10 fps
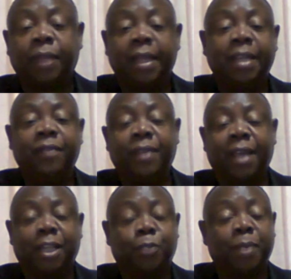living
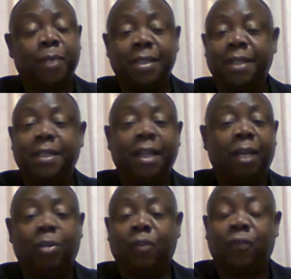expense, they take
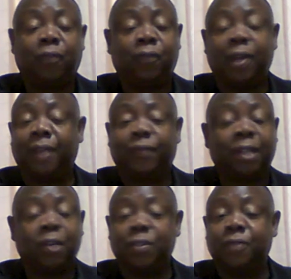about
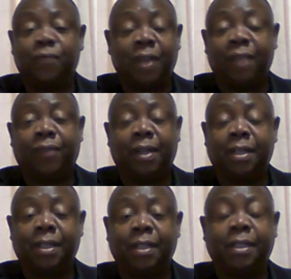
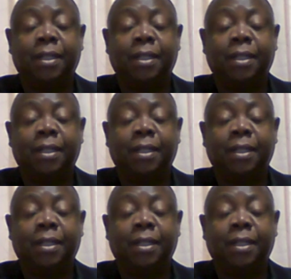5,500.